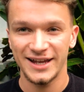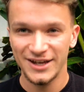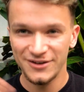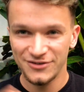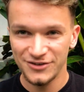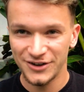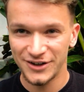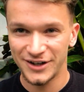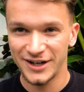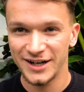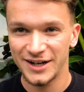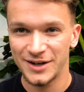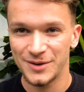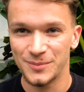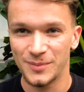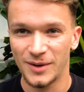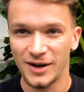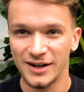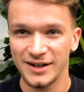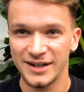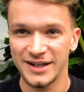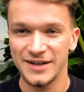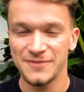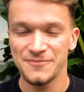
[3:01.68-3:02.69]
if you're here in
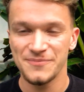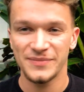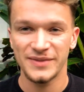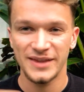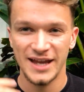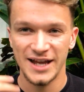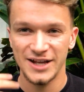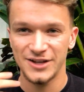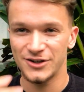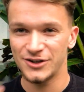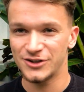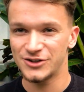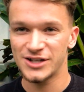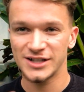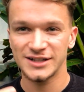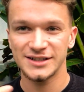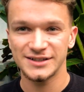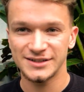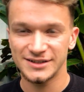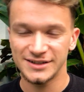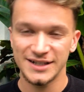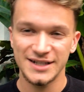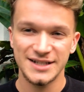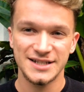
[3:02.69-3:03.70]
Bali and you're
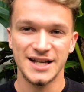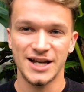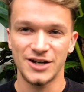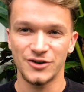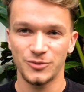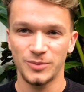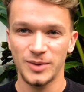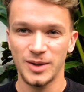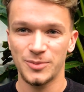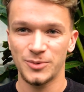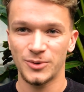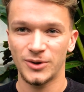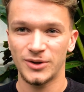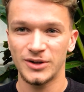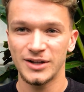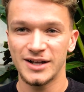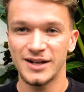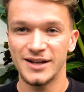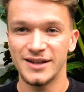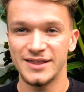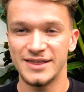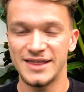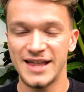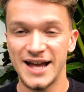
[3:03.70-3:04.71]
attracted to these kind of people,
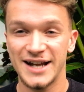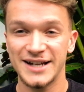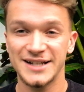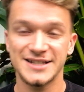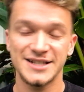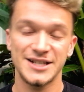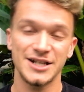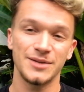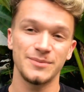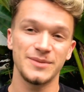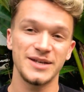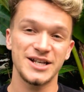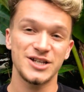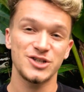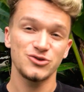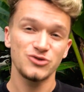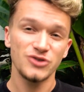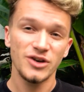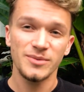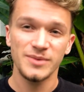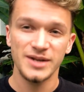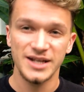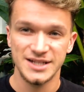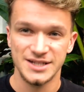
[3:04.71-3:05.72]
then it's going to be
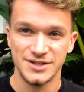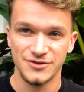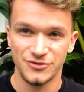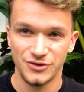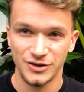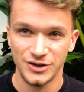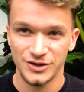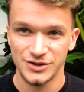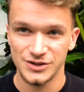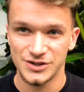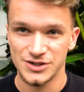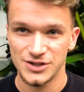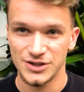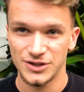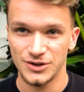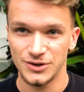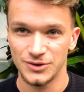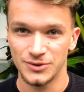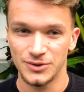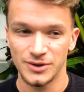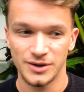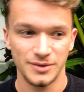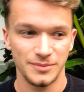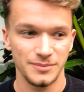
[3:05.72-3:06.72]
extremely easy for you
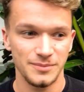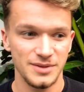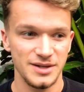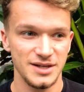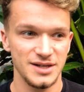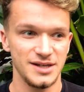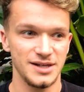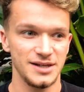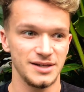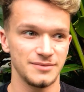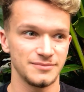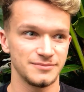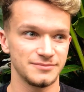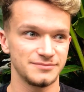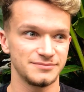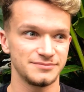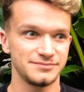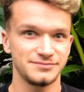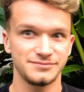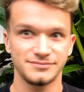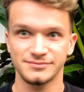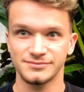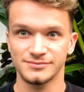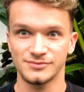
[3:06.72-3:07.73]
to be
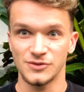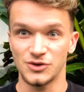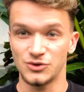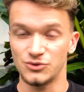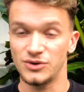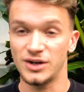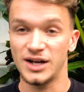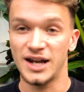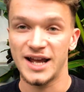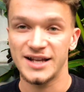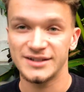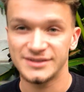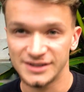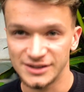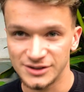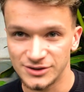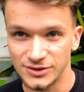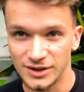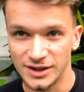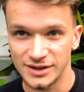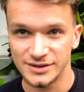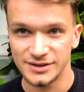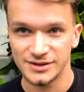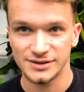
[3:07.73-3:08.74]
relating to
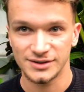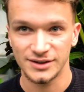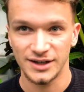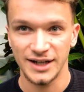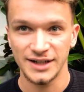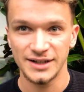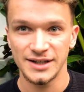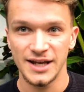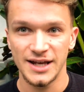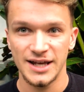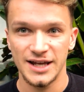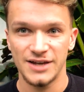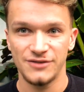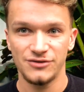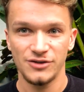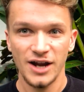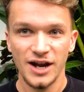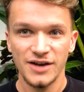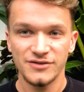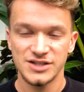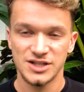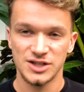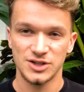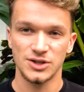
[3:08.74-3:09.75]
others, right? If you
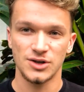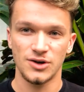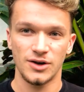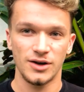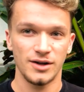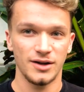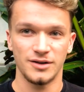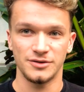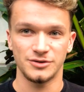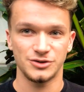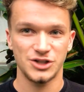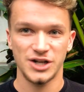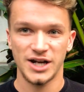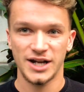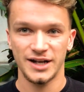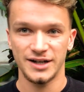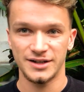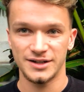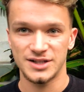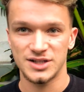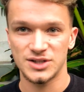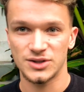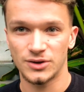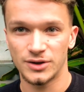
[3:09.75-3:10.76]
have a chat in
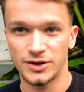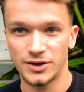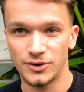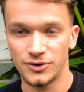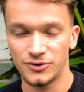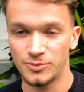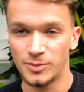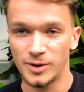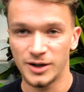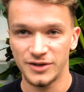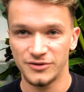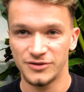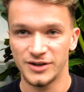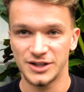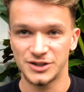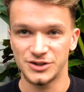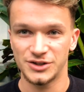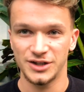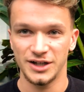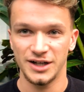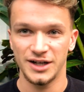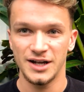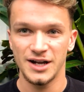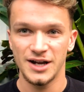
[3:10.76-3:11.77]
the sauna of Body
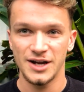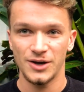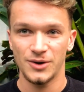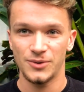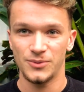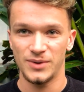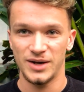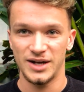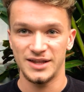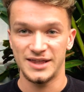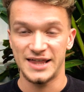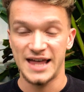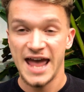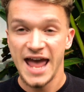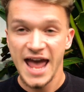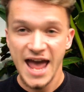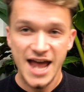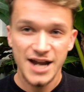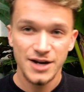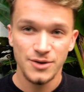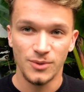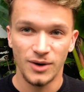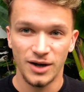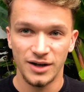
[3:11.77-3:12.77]
Factory with
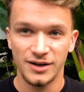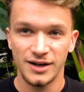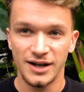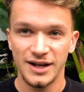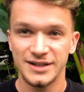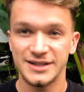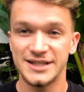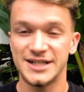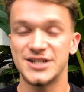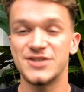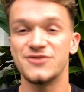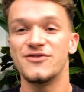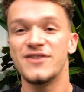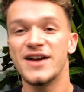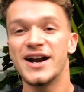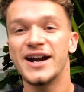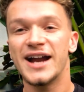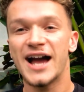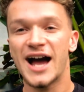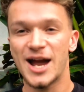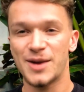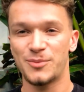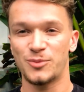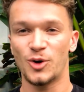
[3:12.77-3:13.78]
anyone, there's a very
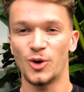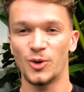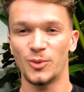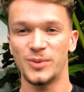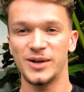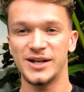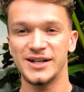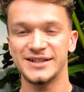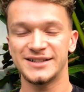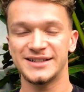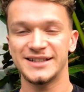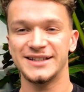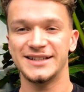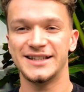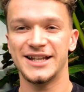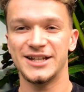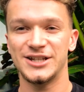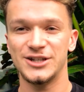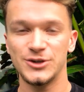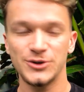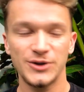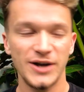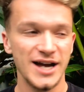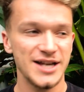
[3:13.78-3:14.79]
high probability that
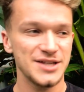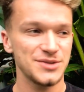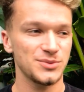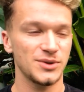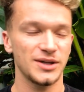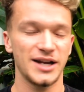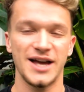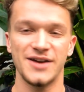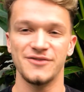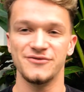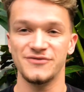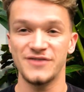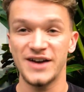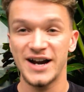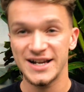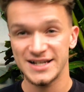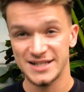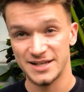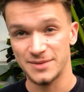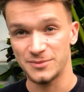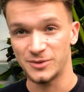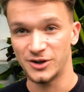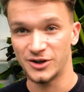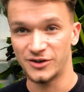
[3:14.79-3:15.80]
you guys will have very
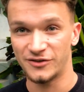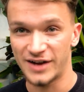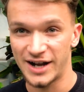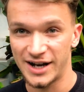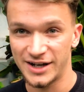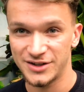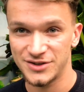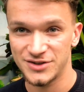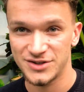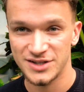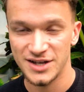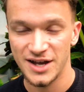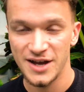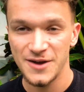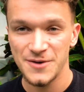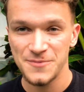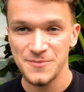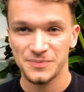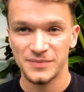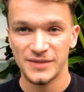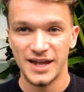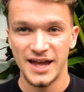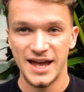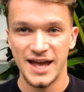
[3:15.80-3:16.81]
similar values.
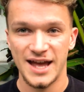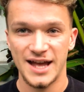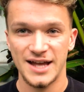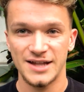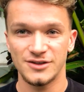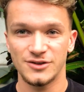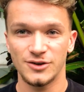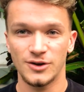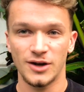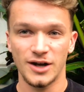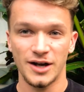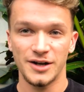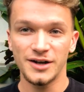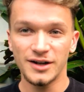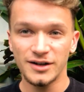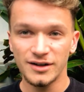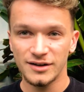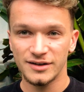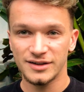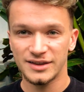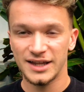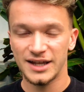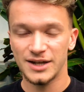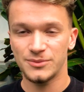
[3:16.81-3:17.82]
And
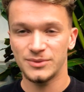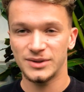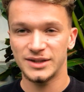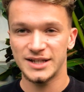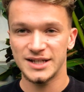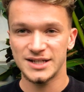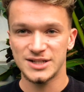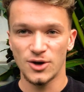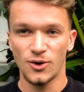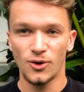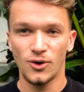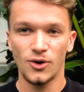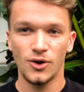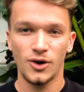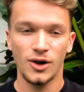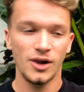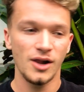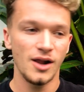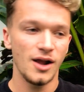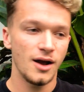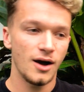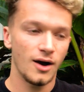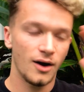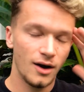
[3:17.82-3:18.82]
another thing with this whole,
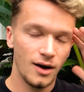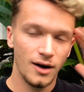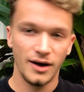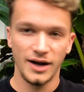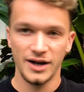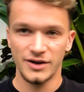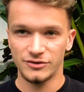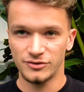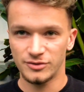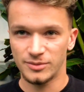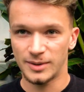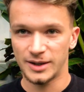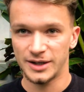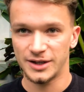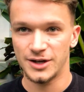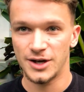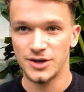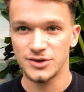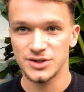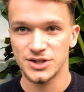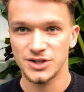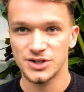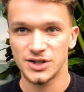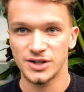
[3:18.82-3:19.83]
oh, everybody
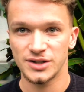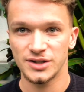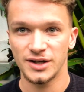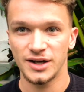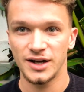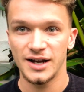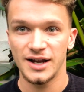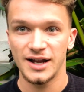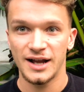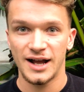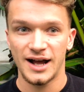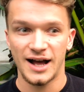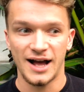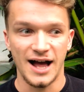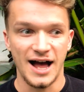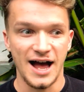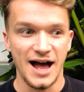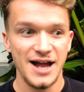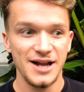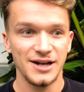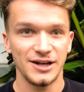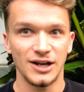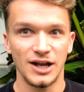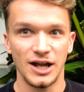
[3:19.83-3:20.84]
knows each other,
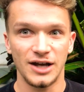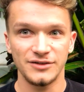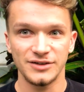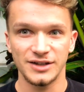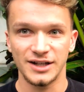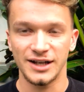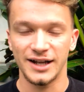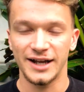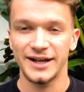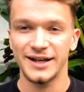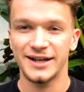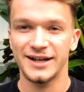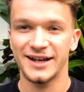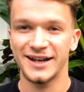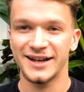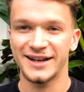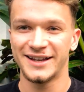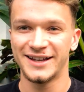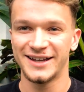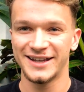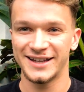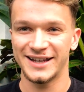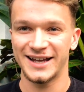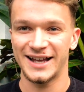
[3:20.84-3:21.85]
I love it. Like,
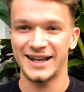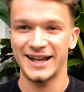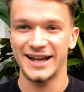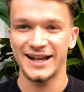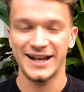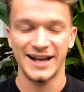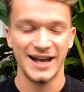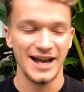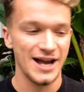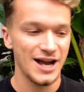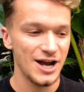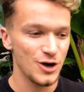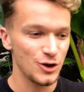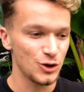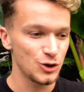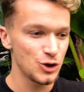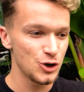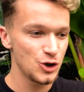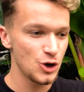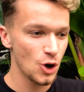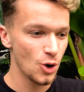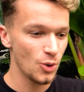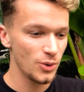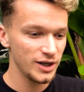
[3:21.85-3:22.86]
like
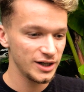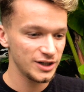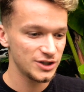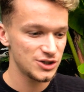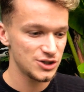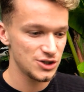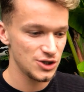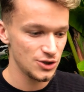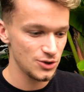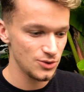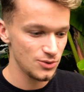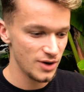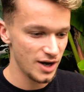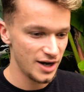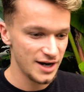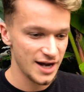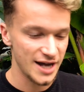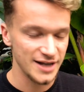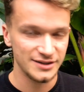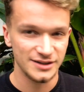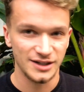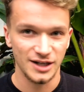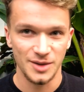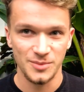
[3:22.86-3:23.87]
going to a
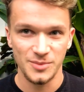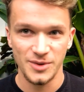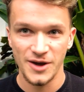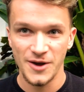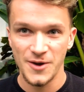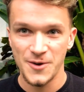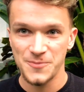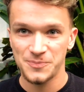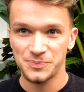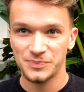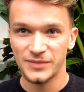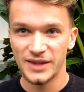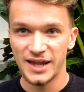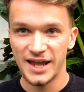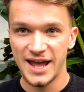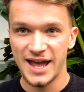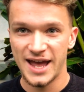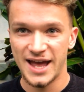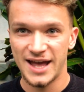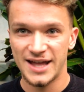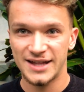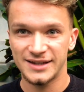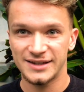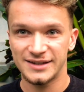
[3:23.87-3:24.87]
nightclub
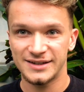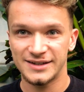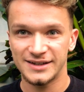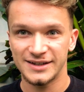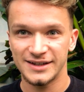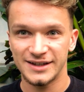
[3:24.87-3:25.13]
and